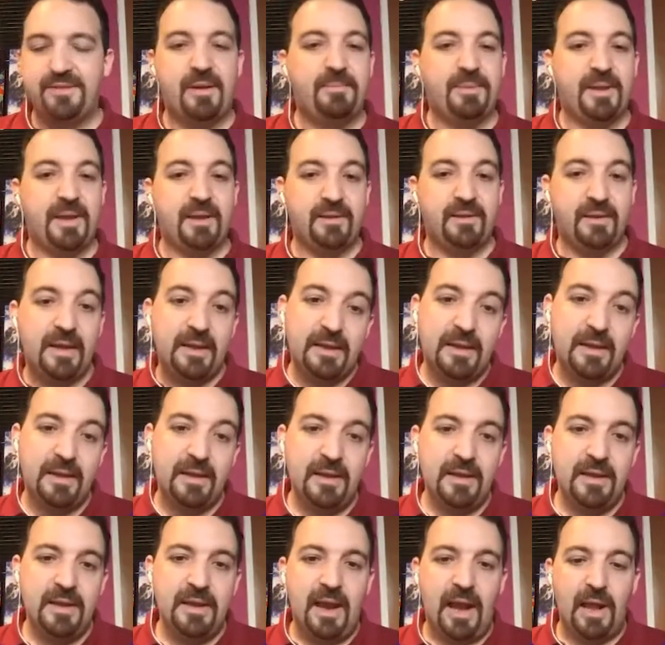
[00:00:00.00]
for you to
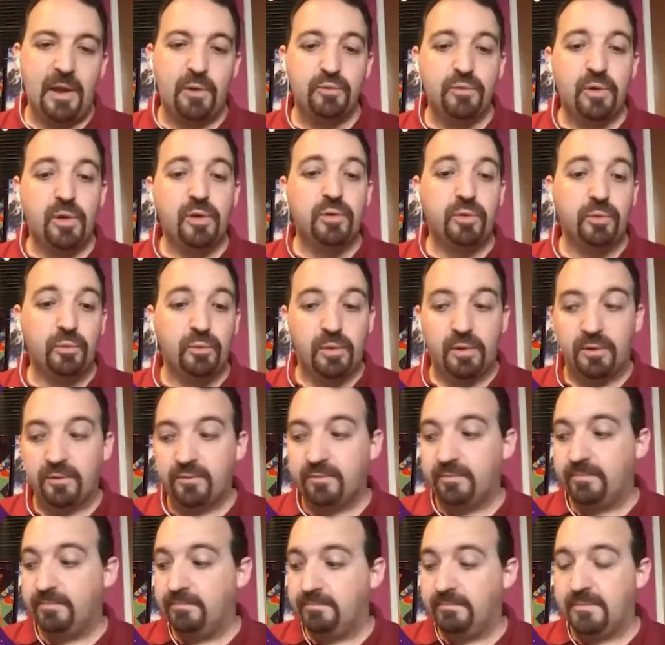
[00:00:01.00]
learn some
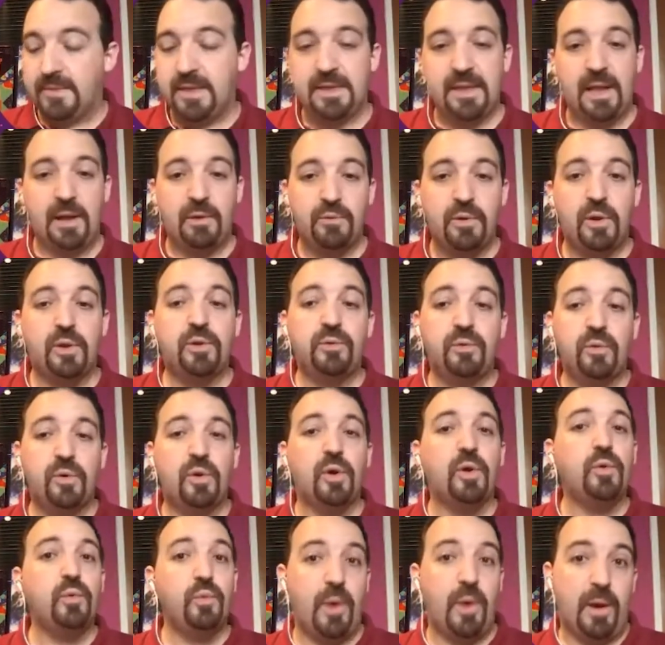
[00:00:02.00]
new tricks
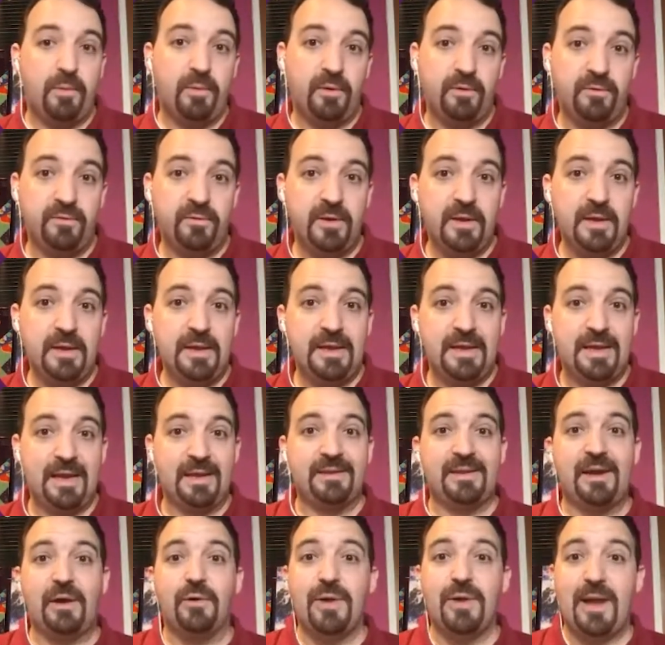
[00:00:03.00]
that you may not
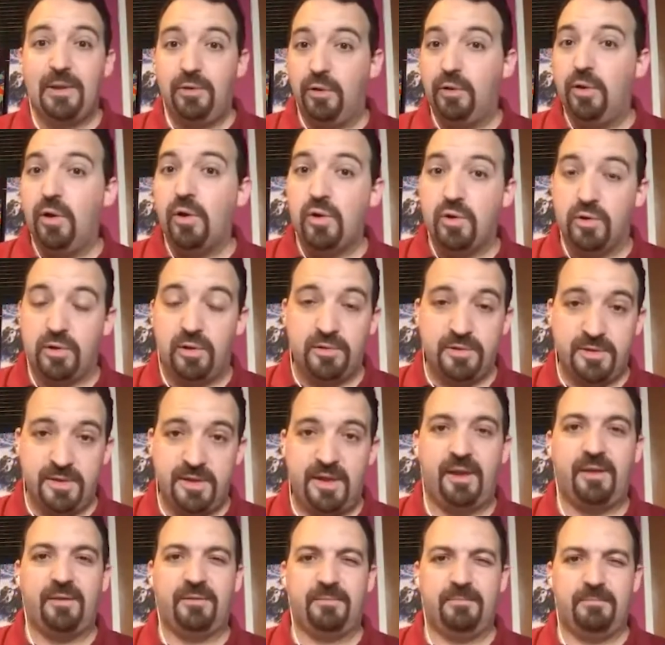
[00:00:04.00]
know.
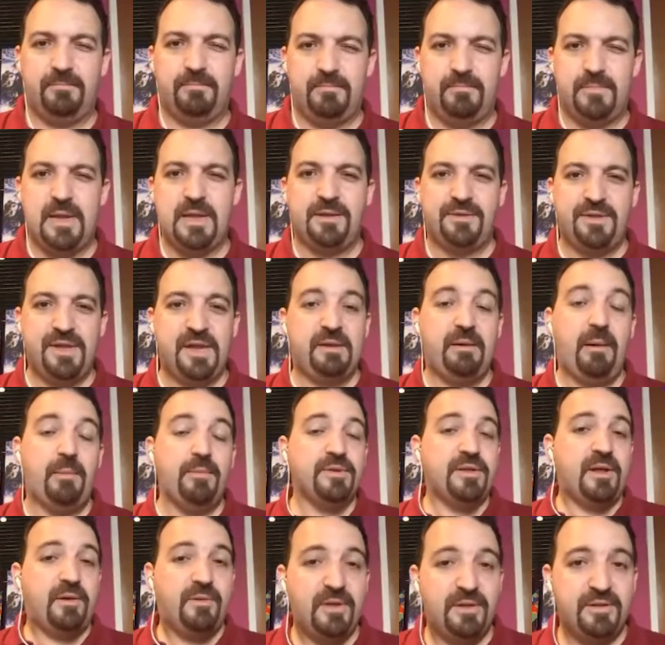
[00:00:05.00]
So let's
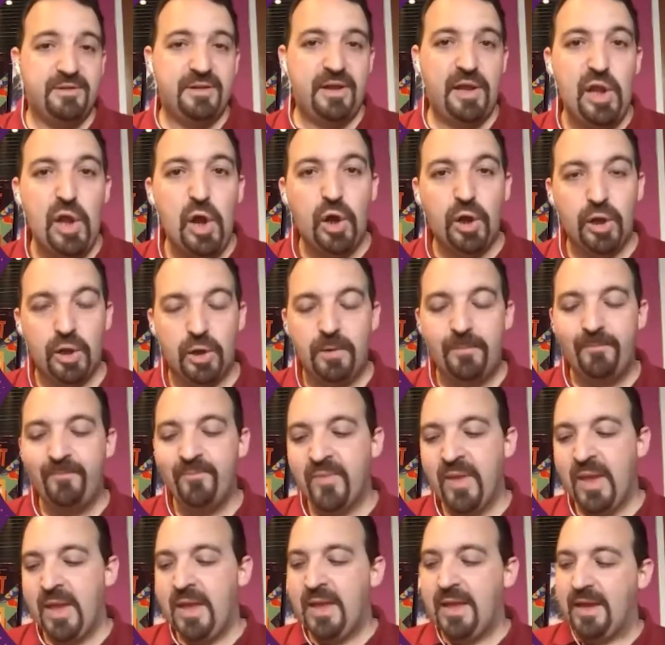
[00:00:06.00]
see if I
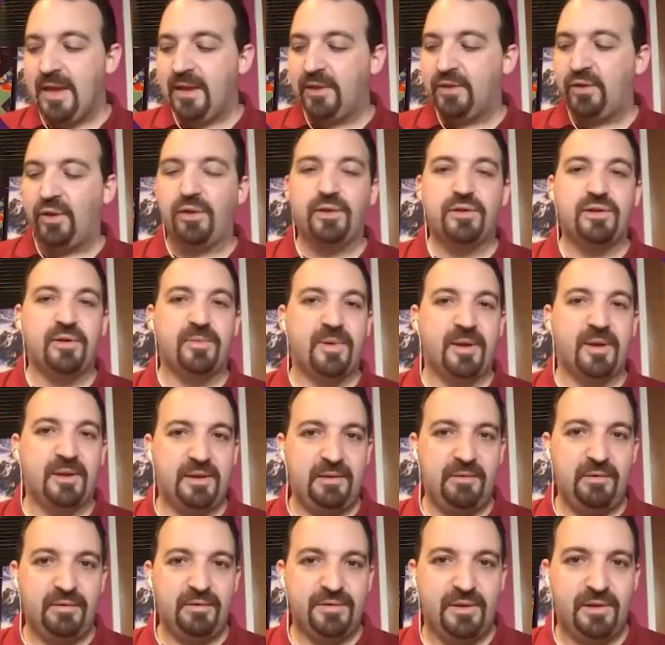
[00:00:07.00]
can achieve the
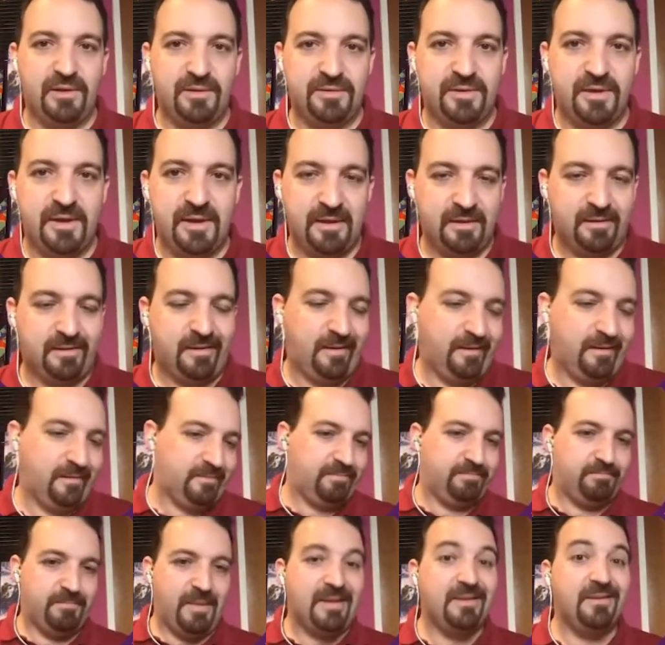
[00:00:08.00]
following
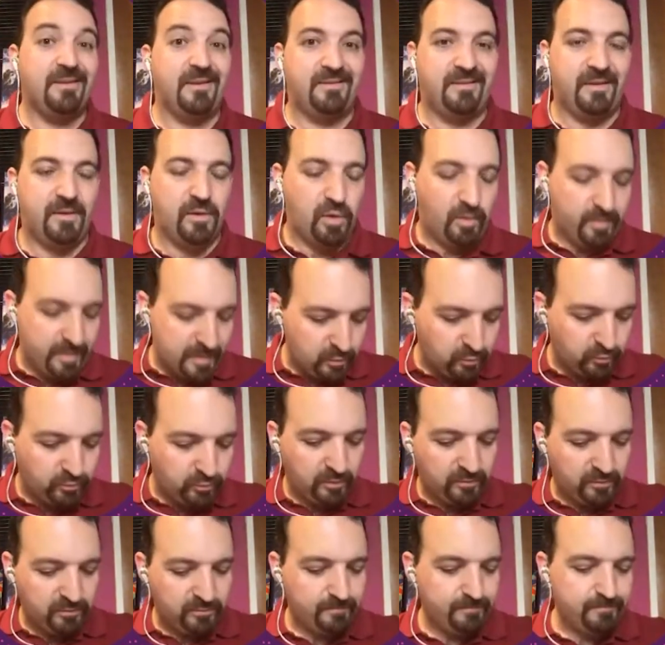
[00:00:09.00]
goals in
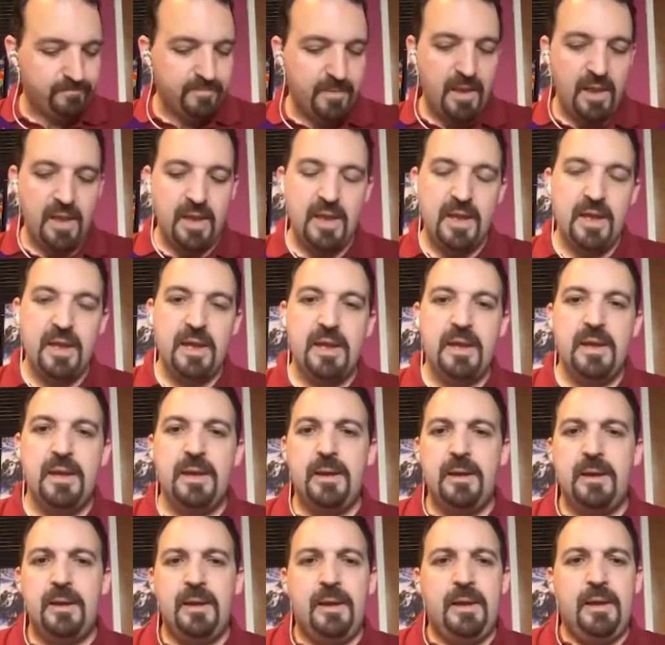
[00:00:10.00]
the next 25
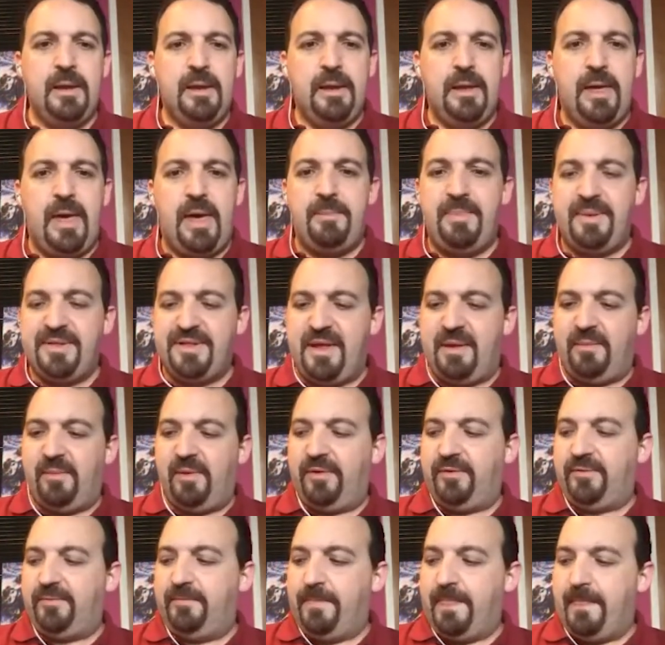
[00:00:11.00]
minutes. So we
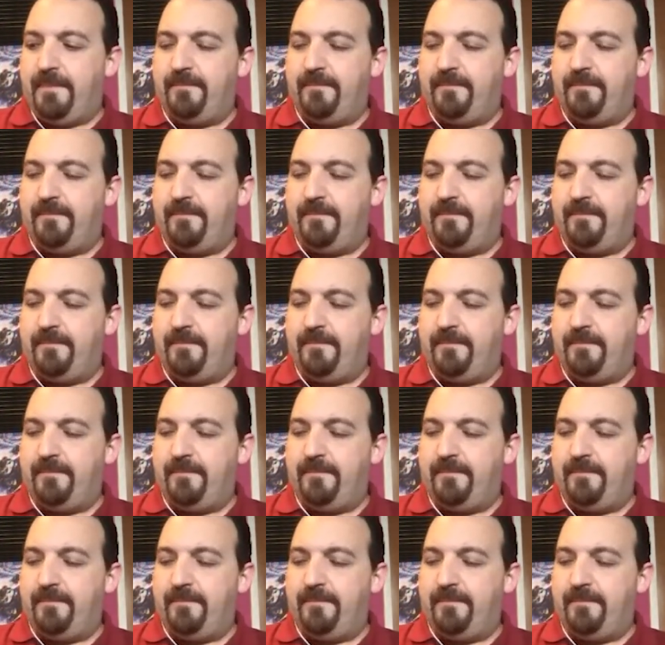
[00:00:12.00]
shall